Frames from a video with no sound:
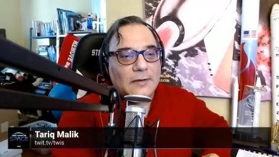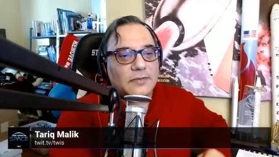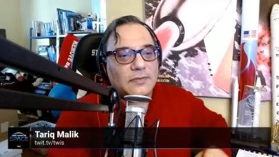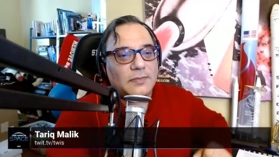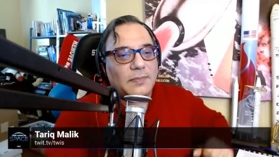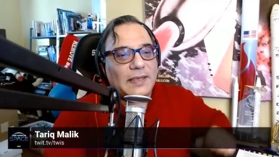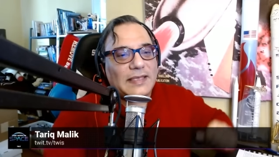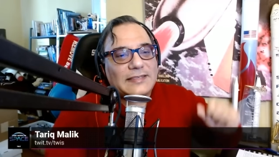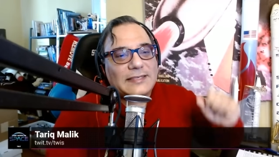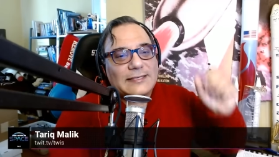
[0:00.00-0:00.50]

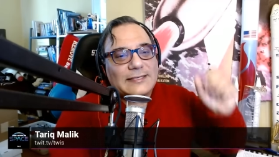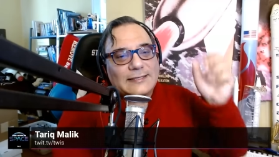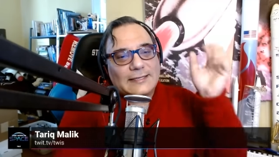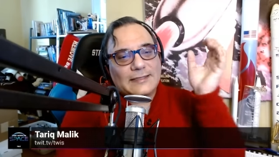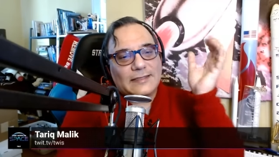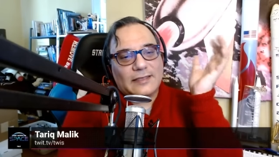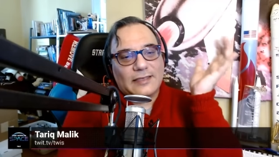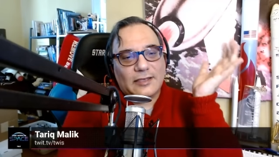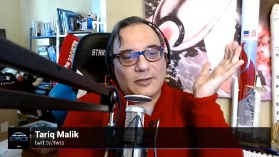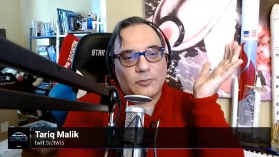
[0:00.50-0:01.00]
Basically,
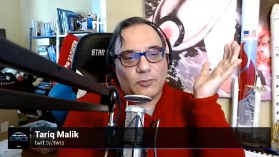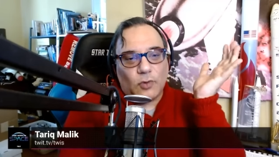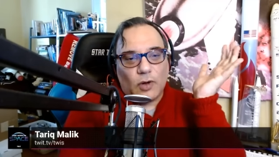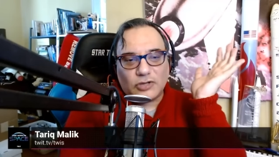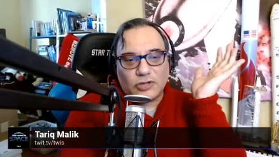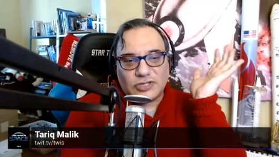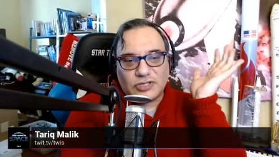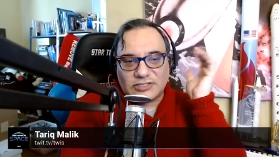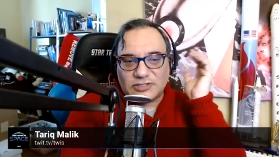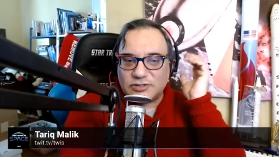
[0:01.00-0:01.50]
the
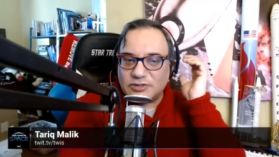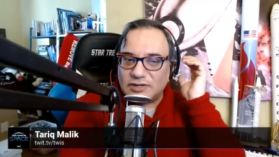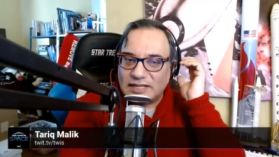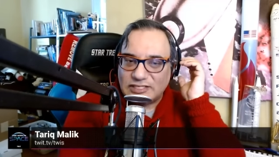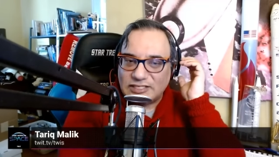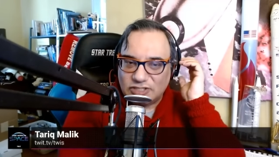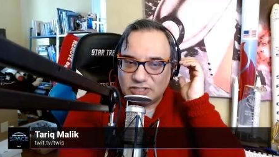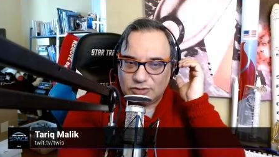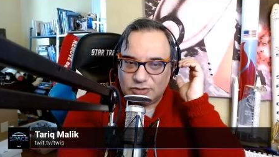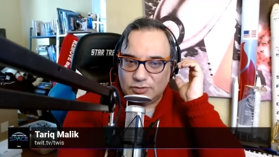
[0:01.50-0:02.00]
Rochester
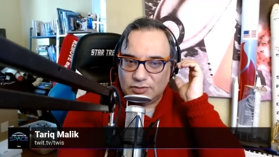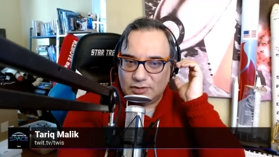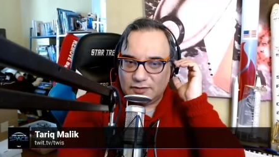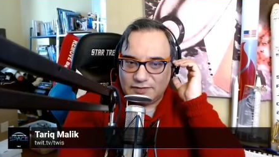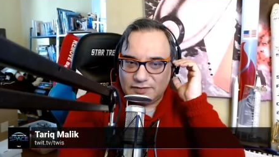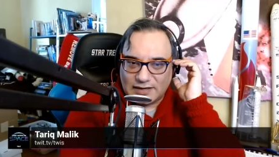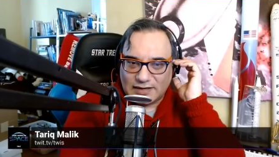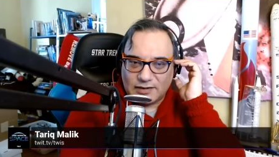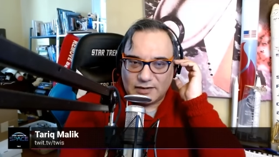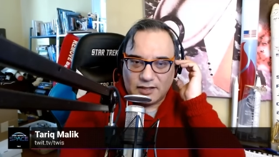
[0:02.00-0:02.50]
Institute of
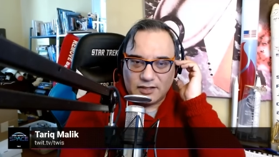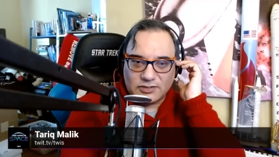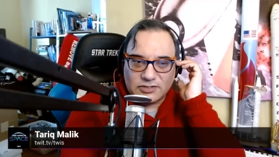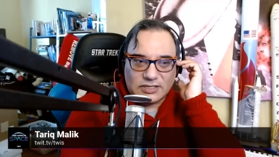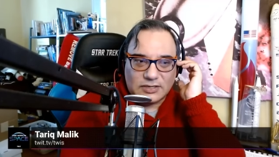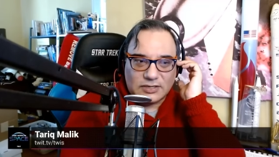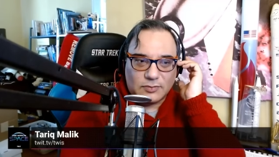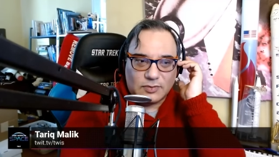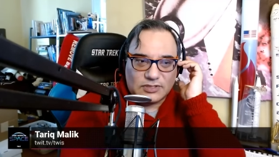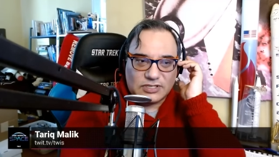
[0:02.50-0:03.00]

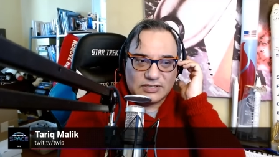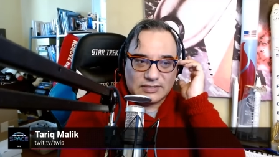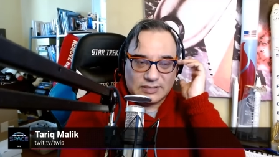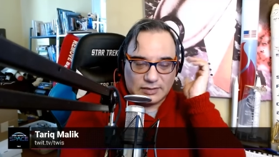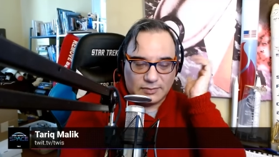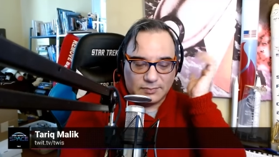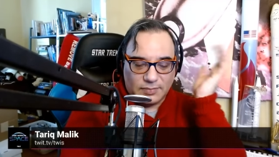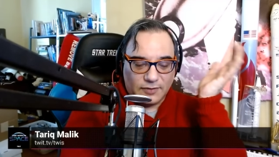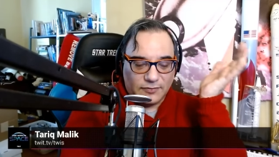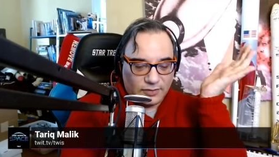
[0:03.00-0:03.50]
Technology, which is
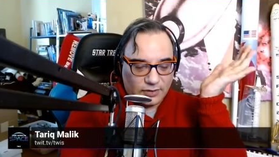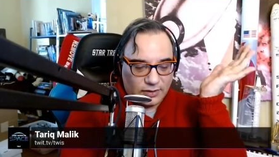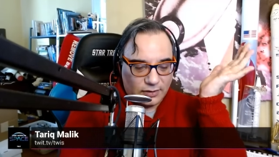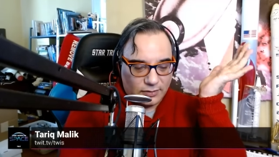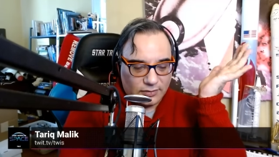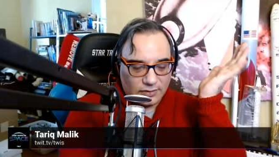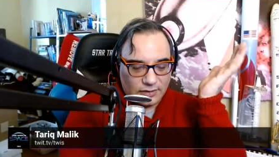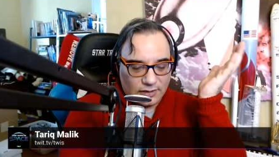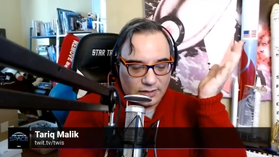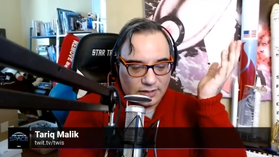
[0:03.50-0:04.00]
in
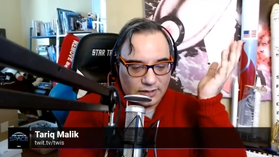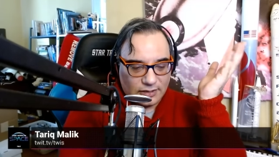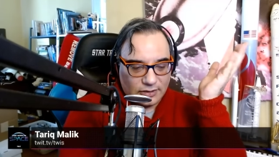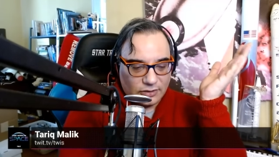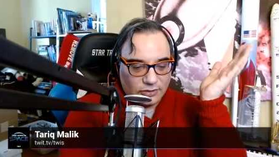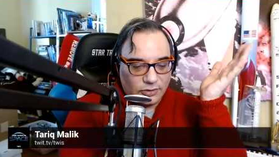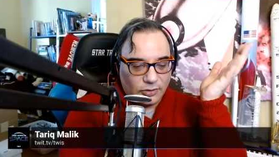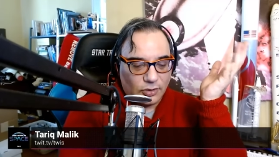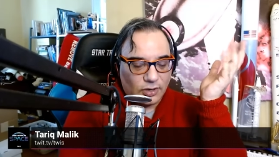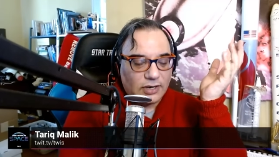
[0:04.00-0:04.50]
Buffalo,
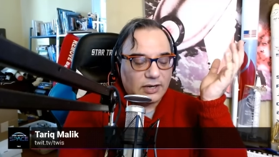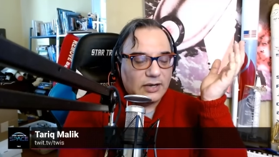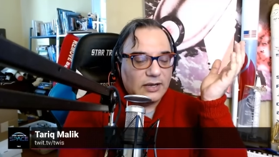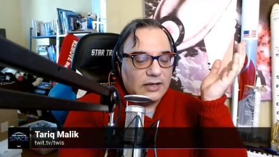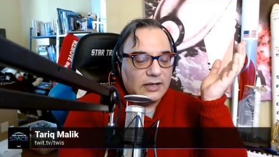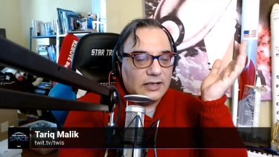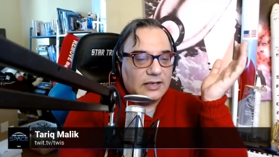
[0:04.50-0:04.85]
New York,